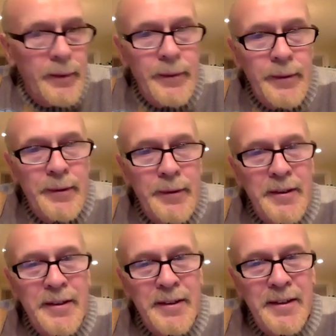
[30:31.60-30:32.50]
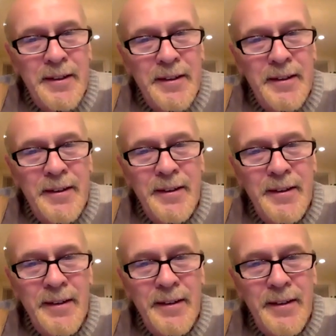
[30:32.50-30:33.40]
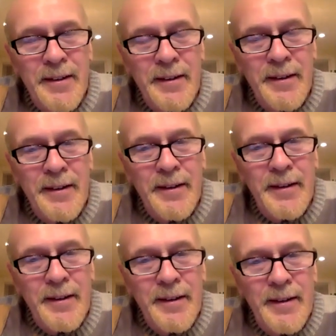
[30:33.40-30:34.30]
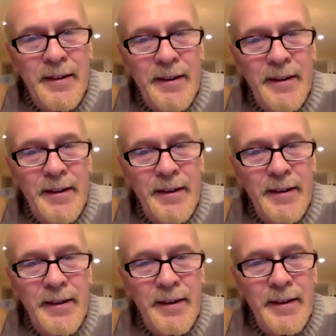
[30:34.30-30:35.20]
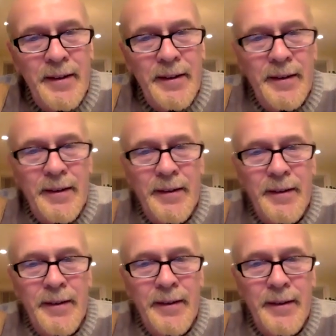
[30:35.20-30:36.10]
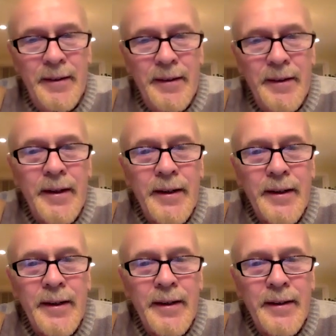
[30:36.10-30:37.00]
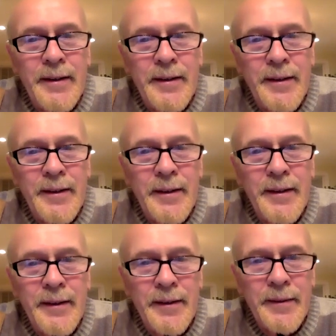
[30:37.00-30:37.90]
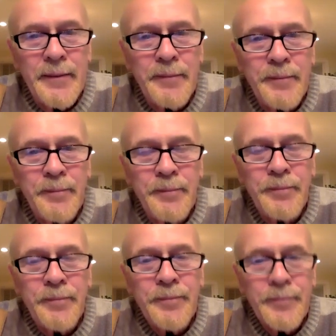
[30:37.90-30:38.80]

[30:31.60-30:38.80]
No words are spoken by the person on screen.